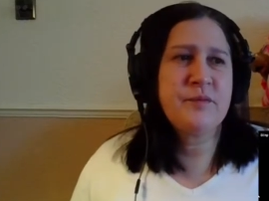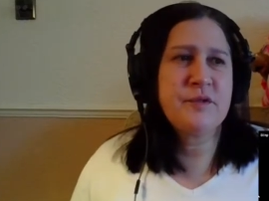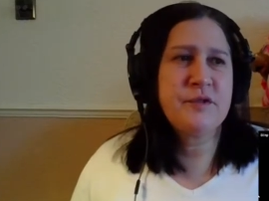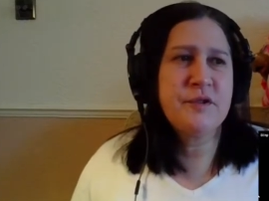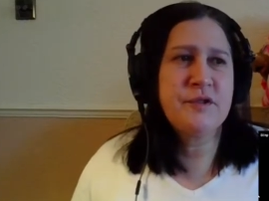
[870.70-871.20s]

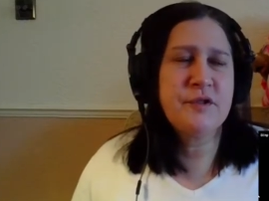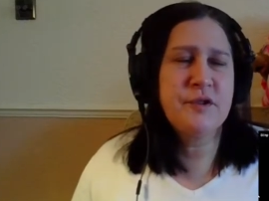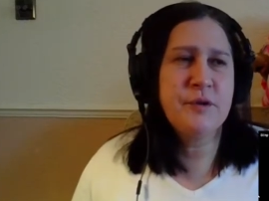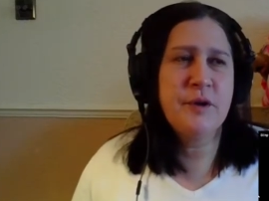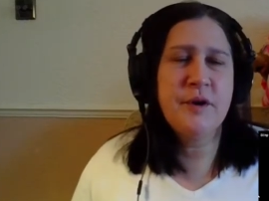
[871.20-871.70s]
to
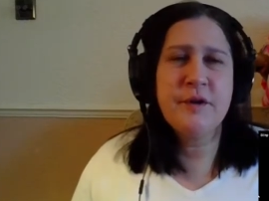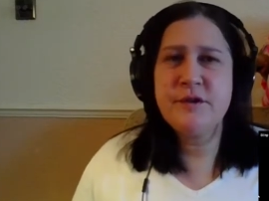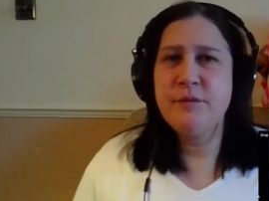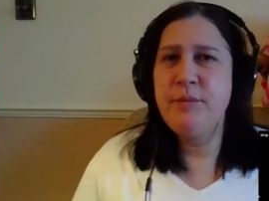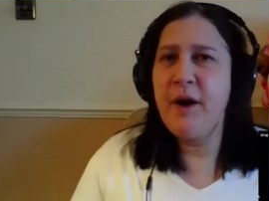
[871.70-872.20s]
to uh,
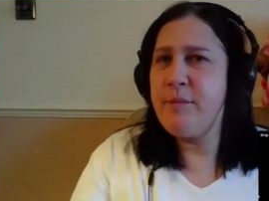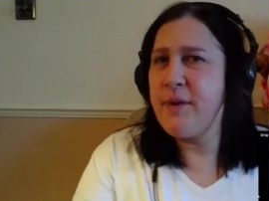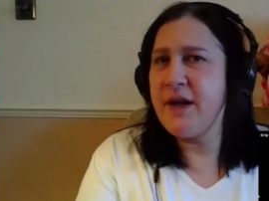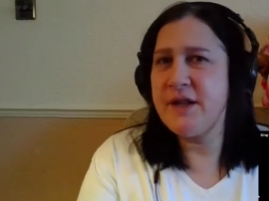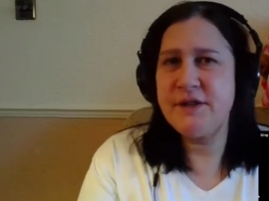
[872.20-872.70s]
to
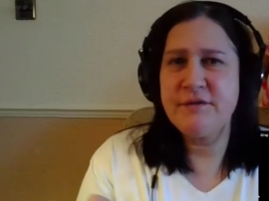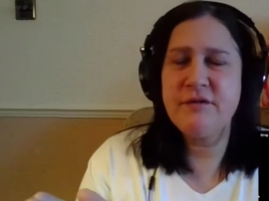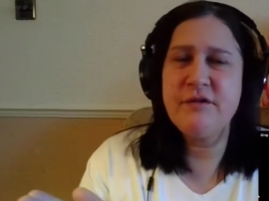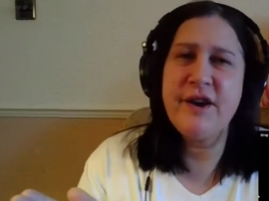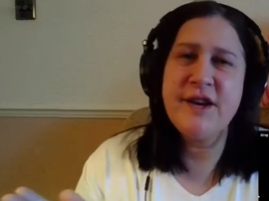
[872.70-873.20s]
bypass the
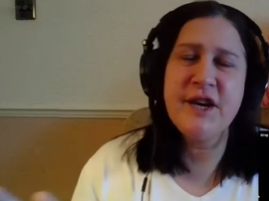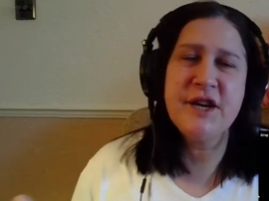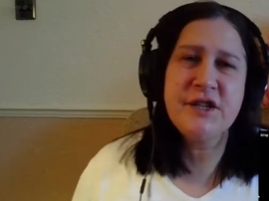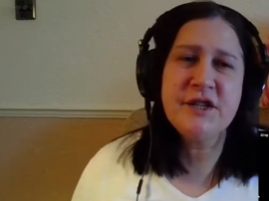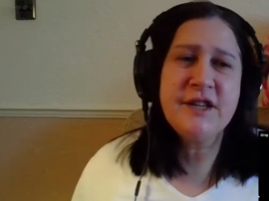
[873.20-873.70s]

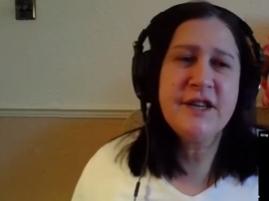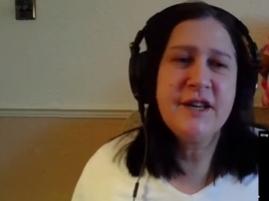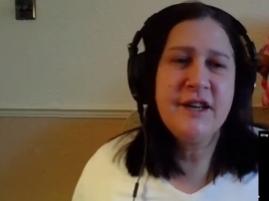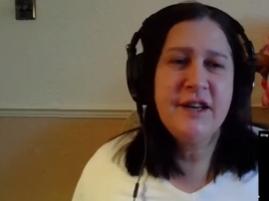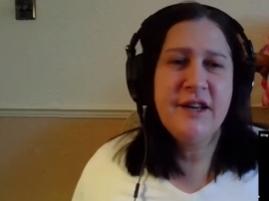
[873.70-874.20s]
radiation.
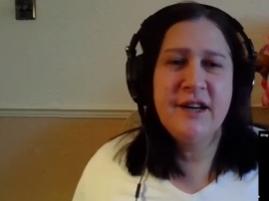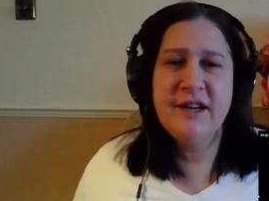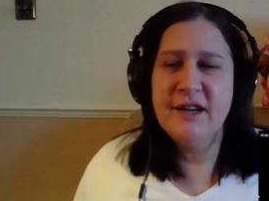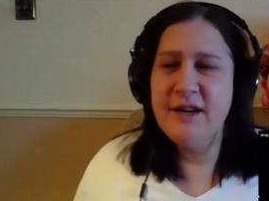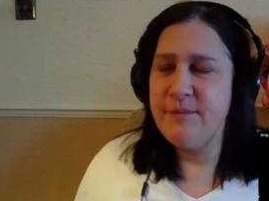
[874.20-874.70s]

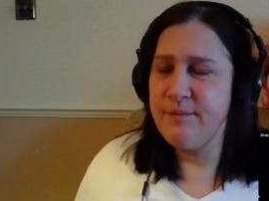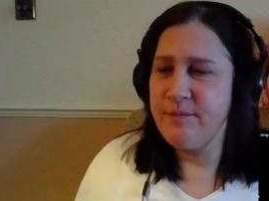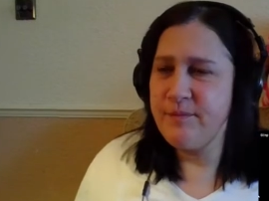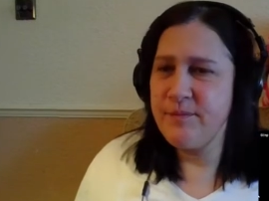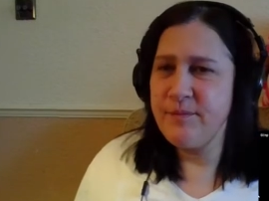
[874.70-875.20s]
Um,
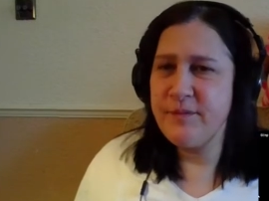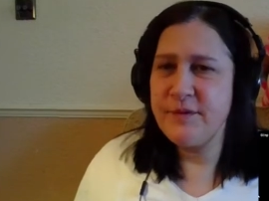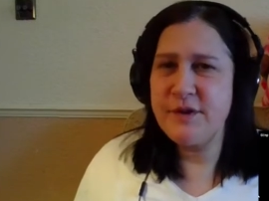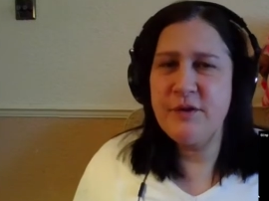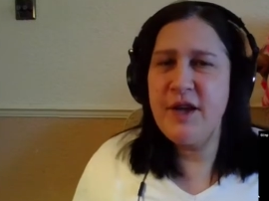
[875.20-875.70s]

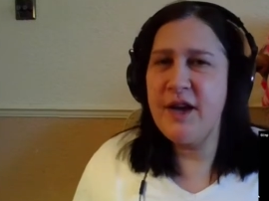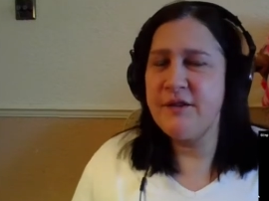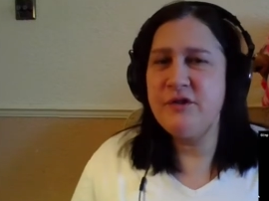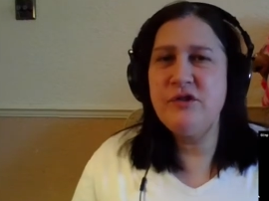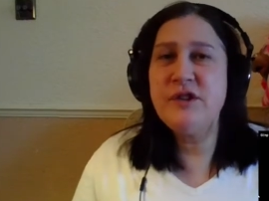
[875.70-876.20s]
so yeah,
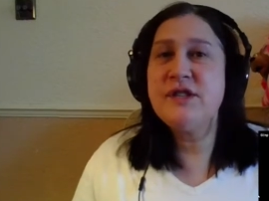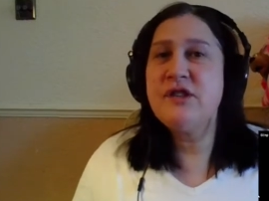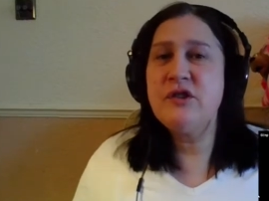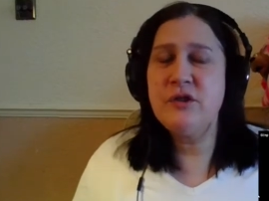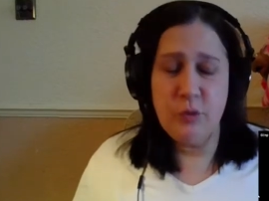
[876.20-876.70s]
there is
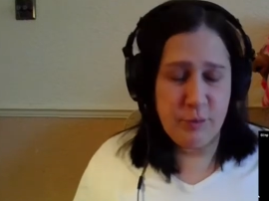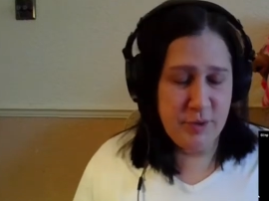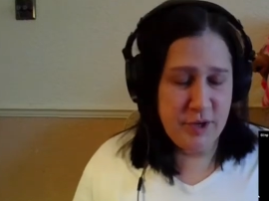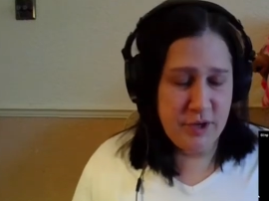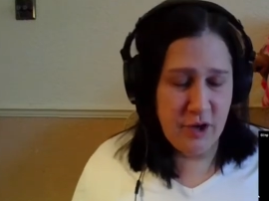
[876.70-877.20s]
no, there would be
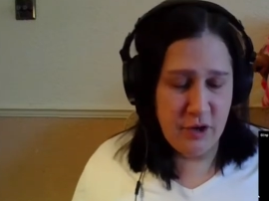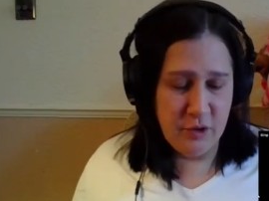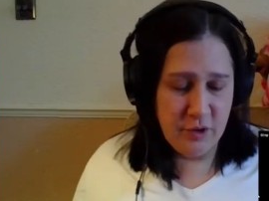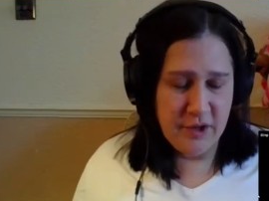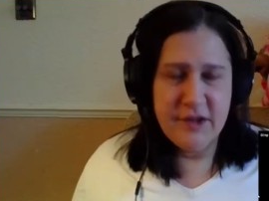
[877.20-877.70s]
no.
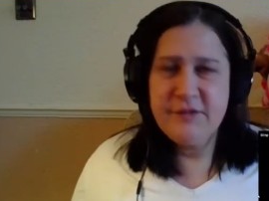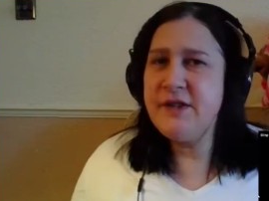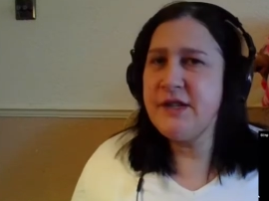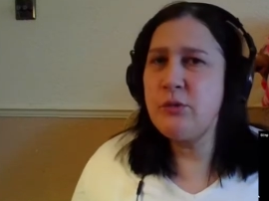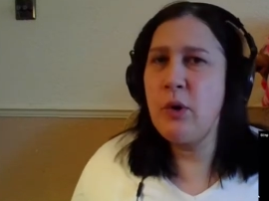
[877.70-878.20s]

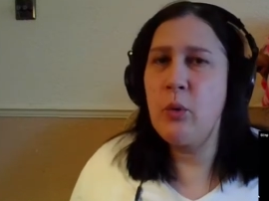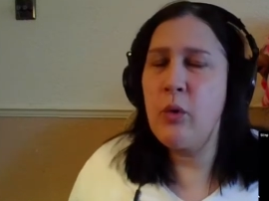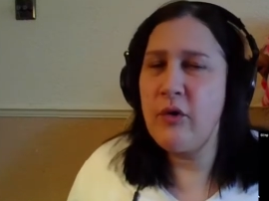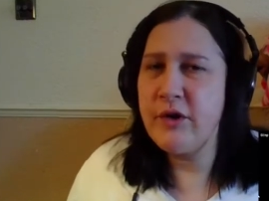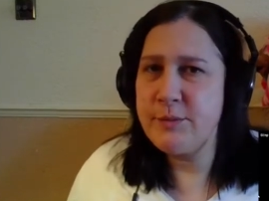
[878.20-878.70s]
This is what
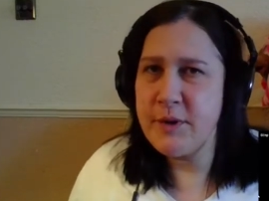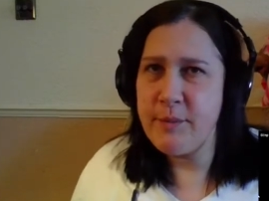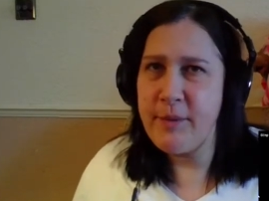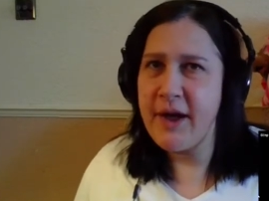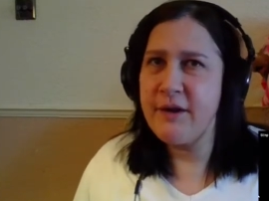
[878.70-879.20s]
worries me
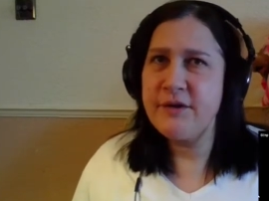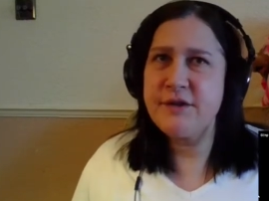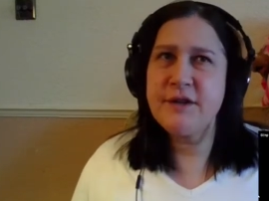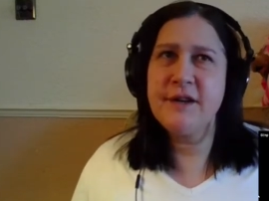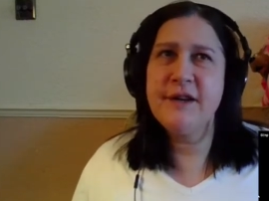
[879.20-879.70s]

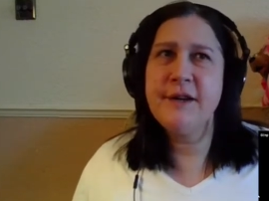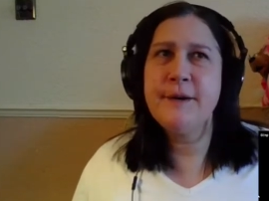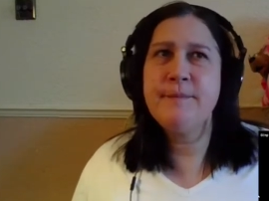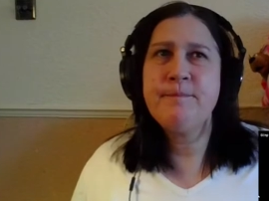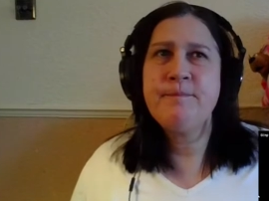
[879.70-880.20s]
about. Um,